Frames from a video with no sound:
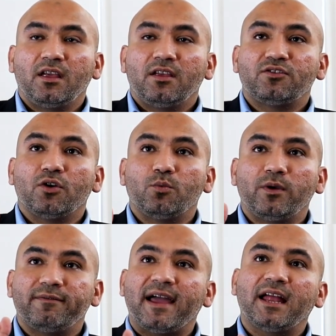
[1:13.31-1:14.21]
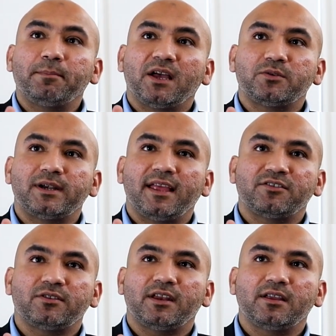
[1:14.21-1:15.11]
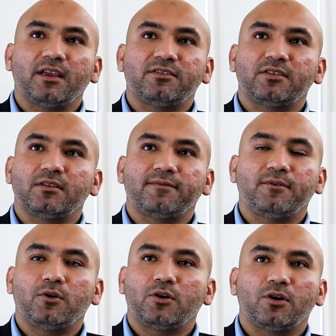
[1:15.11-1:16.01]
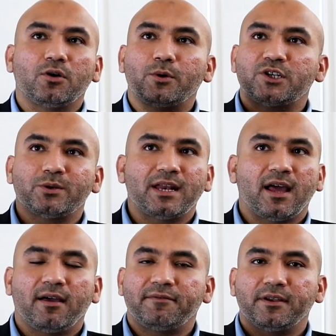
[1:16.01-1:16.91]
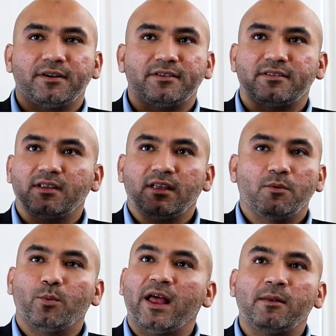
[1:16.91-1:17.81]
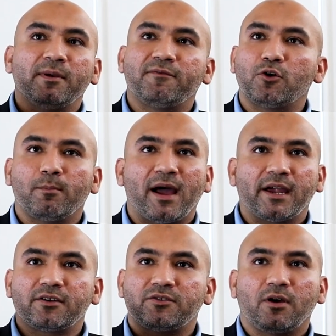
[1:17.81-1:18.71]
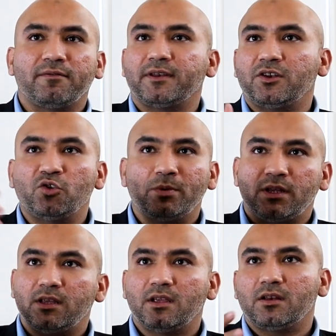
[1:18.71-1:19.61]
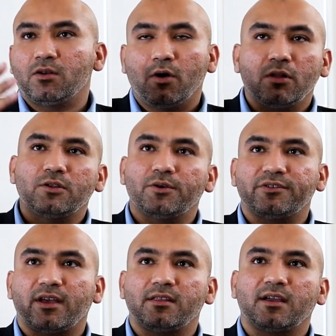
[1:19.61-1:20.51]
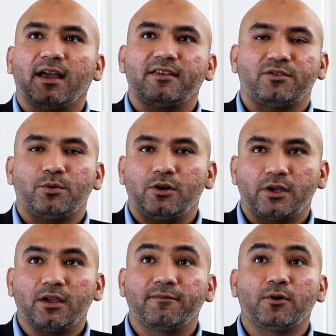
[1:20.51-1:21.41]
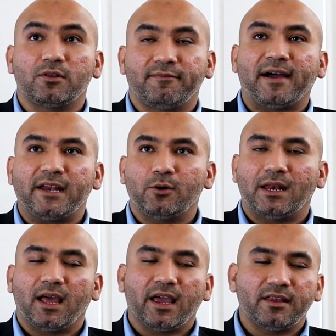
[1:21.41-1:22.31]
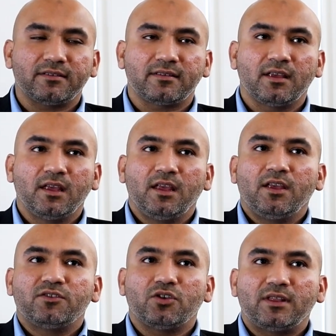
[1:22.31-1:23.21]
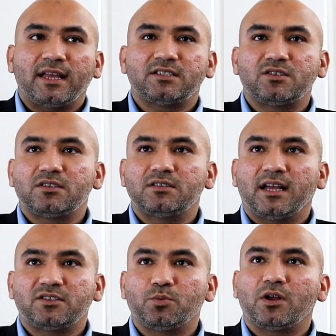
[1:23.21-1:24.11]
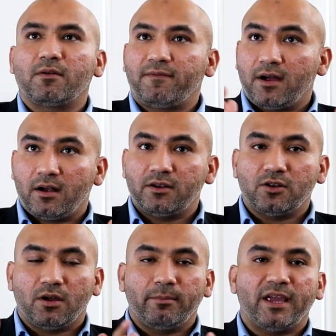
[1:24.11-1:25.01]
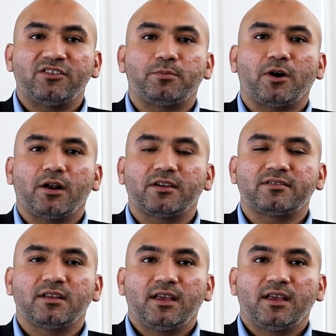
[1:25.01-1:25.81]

So we've had passwordless authentication for over 2.5 years, well before Microsoft and YubiKey and all those other guys who were looking for the FIDO alliance. So that's one of our major products.